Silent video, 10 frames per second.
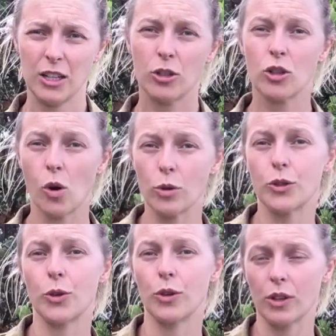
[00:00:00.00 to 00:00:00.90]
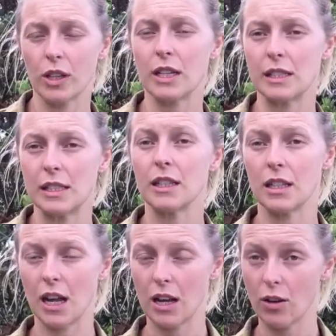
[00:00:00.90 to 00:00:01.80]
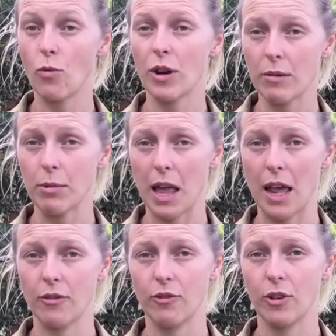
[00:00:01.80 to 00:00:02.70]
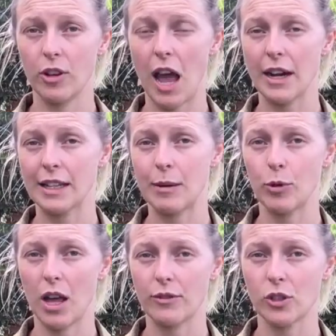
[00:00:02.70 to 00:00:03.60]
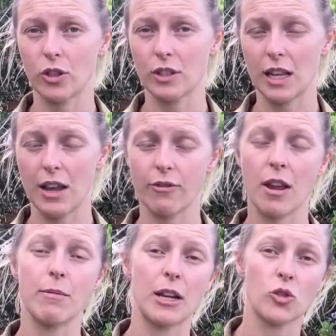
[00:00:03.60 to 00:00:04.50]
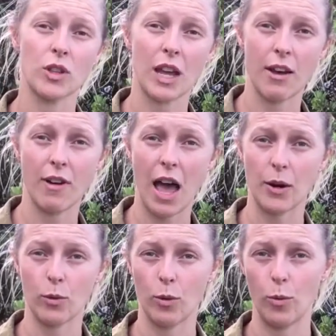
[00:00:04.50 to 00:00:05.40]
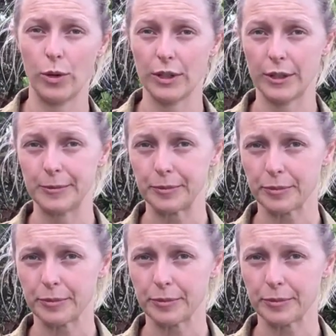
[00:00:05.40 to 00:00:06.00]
You should also consider a written plan for how to keep your livestock safe and make sure they have adequate water.